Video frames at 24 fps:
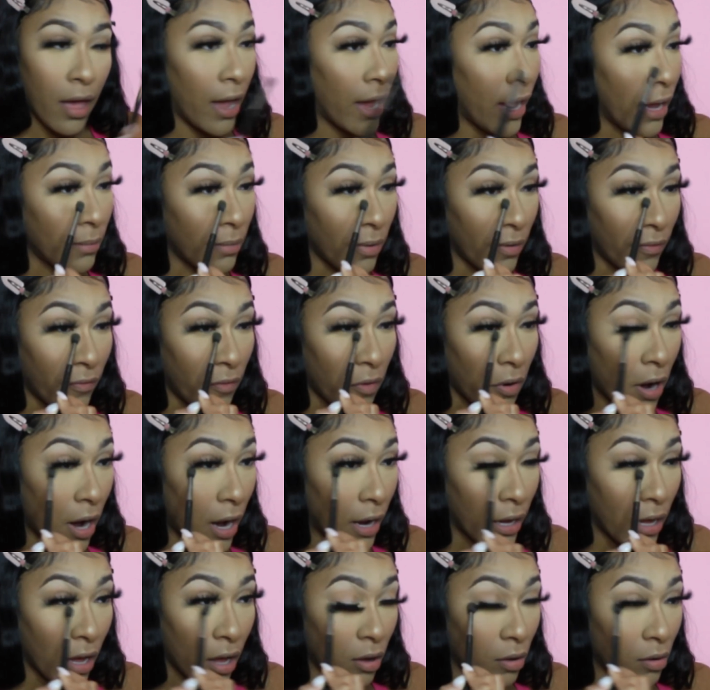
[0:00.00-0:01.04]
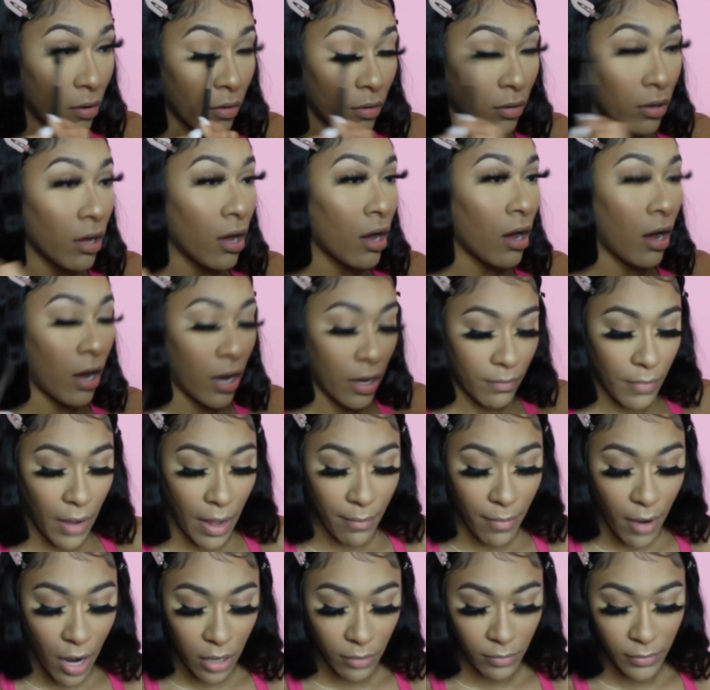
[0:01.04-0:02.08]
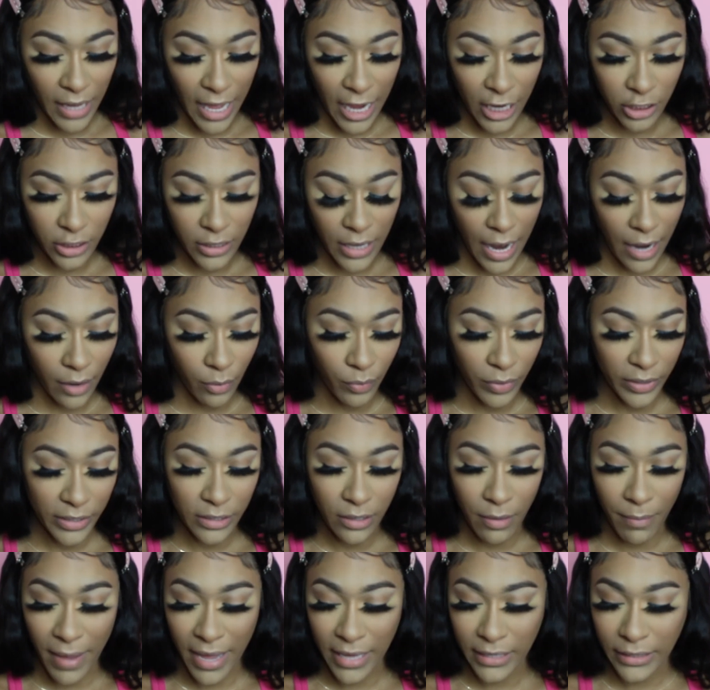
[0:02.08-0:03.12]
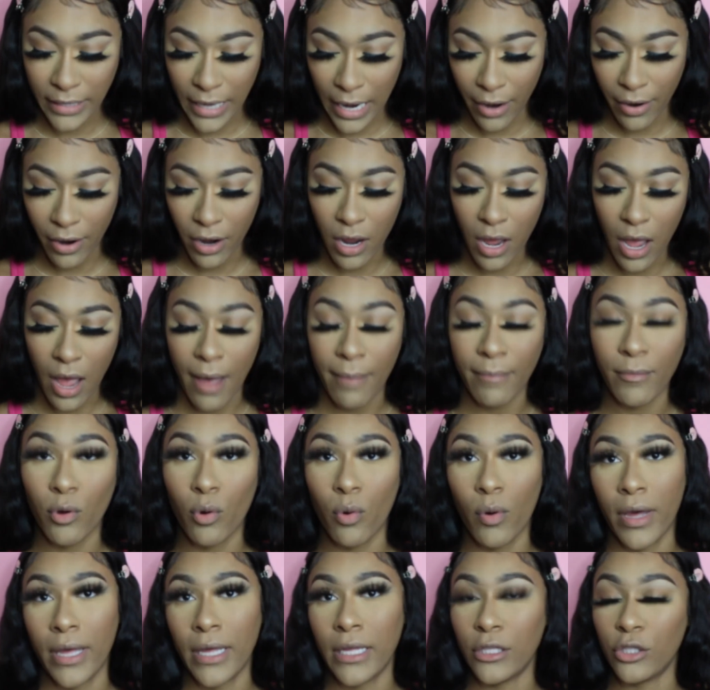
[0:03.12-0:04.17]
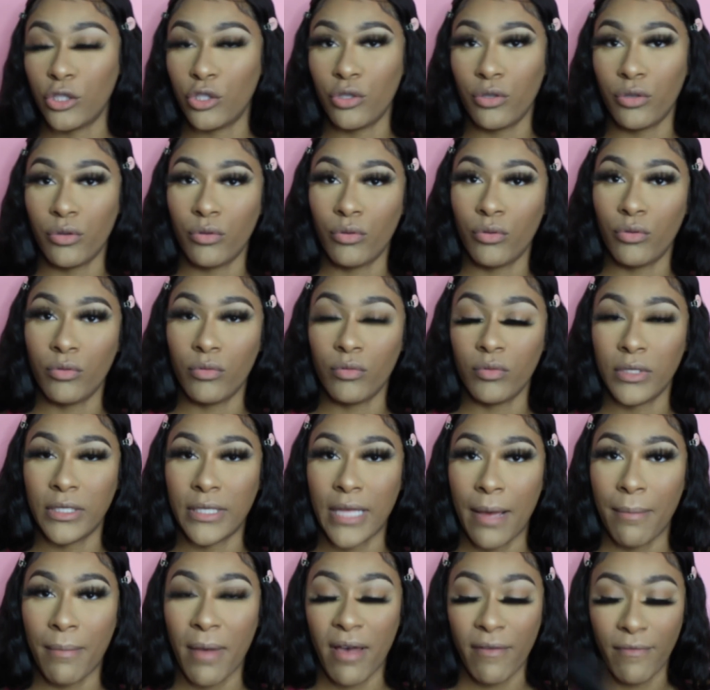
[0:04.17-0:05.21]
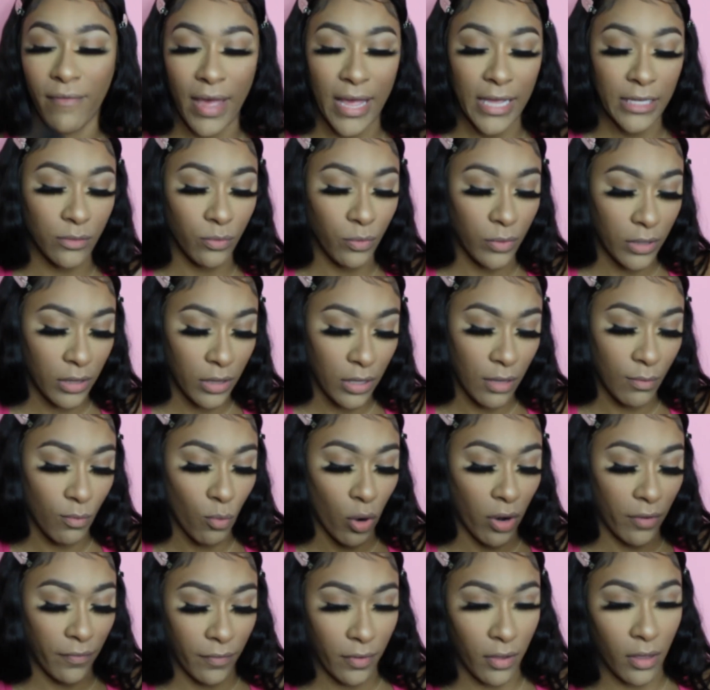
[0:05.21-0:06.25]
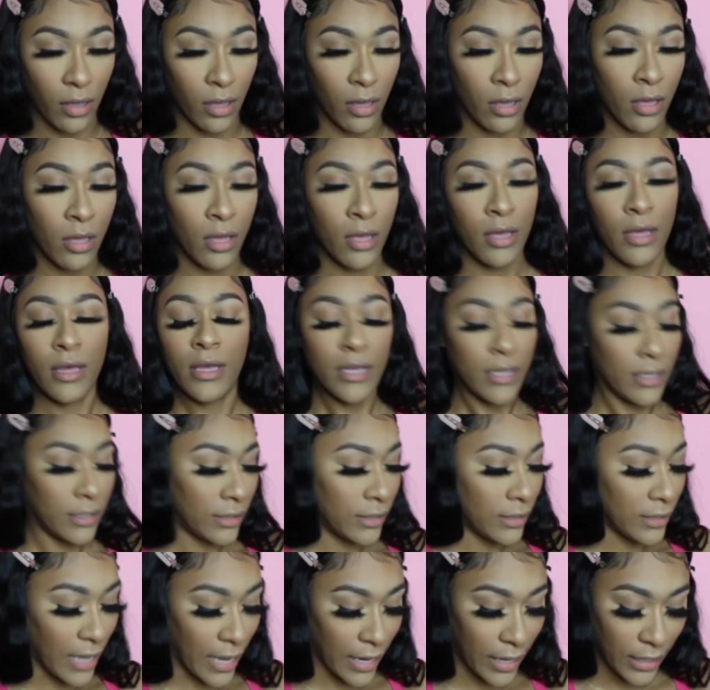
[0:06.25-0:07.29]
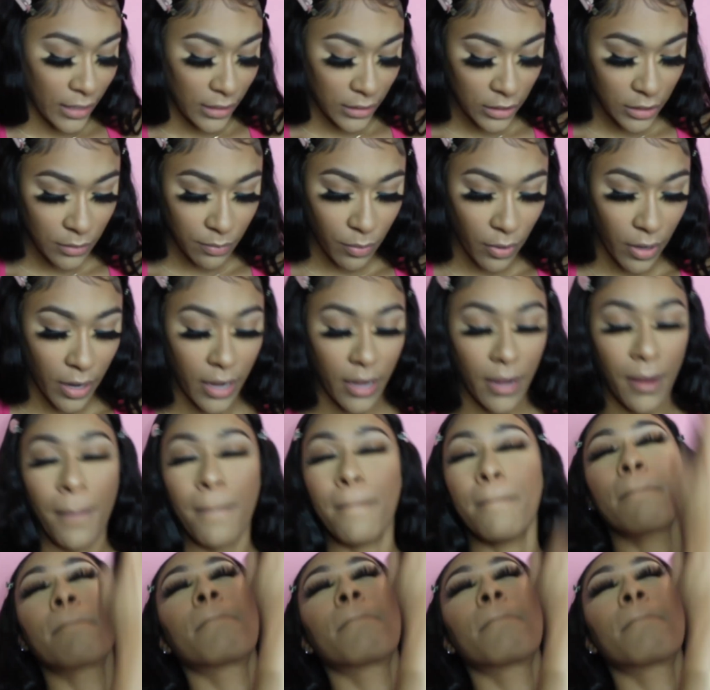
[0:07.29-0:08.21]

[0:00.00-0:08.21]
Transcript: And before I go on my bottom lash line with some mascara, I'm going to set my face with the Morphe setting spray.